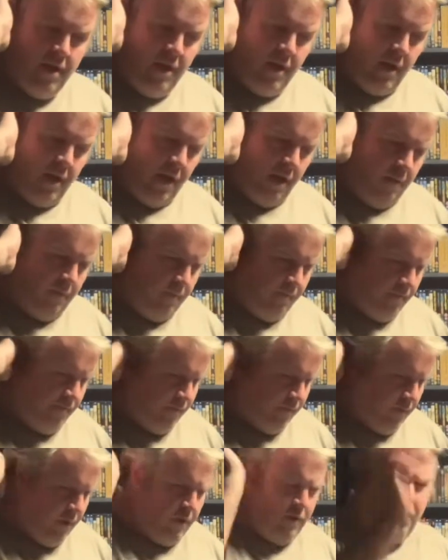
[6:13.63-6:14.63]

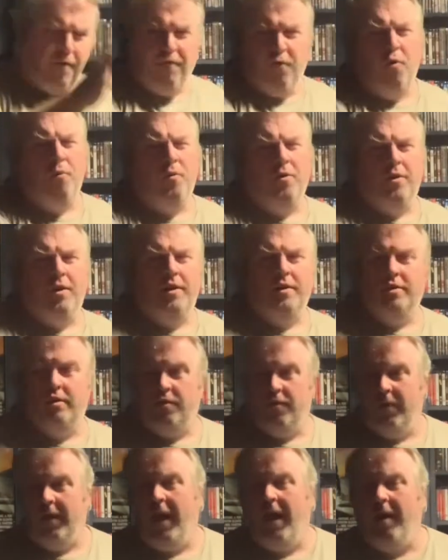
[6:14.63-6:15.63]
There's 4 bookcases
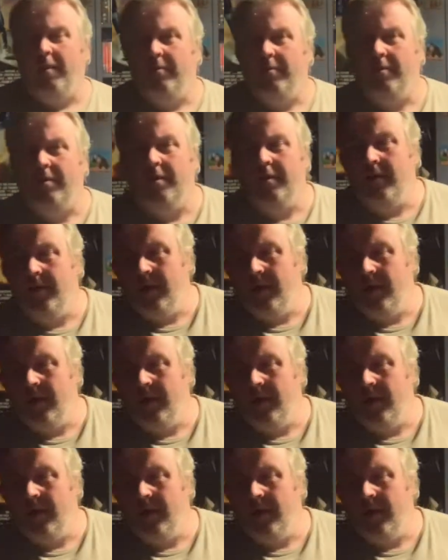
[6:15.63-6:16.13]
for games,